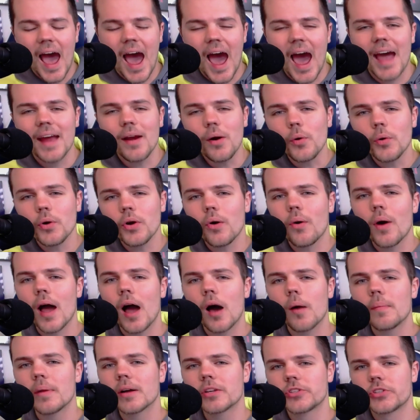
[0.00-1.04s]
I don't know
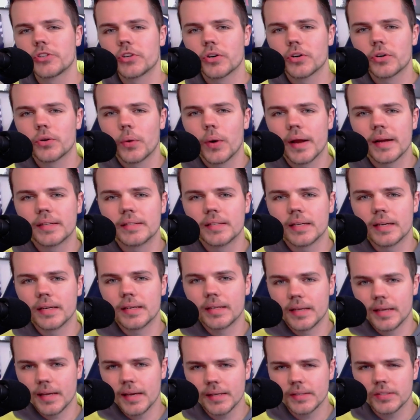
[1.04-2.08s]
how much you're going to
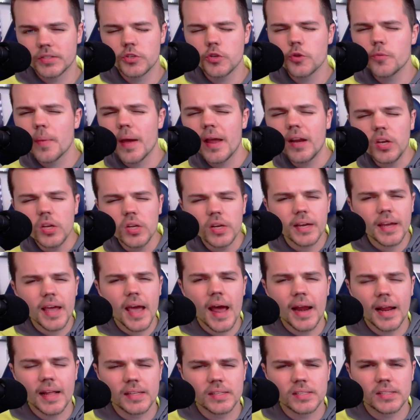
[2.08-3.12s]
get. You may look
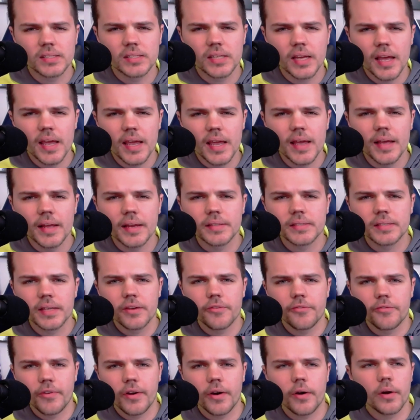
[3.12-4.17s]
at it and say it is
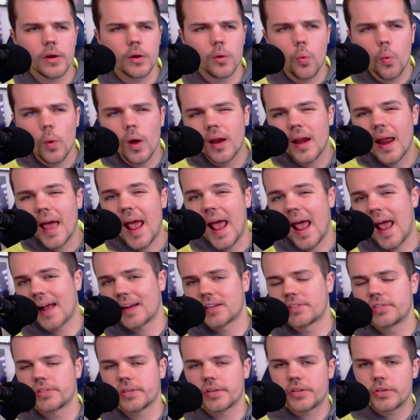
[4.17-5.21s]
a very well
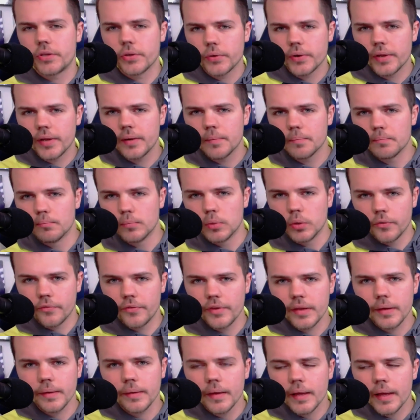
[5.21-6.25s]
executed
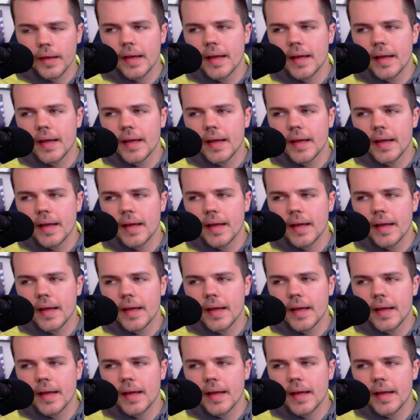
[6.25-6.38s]
movie.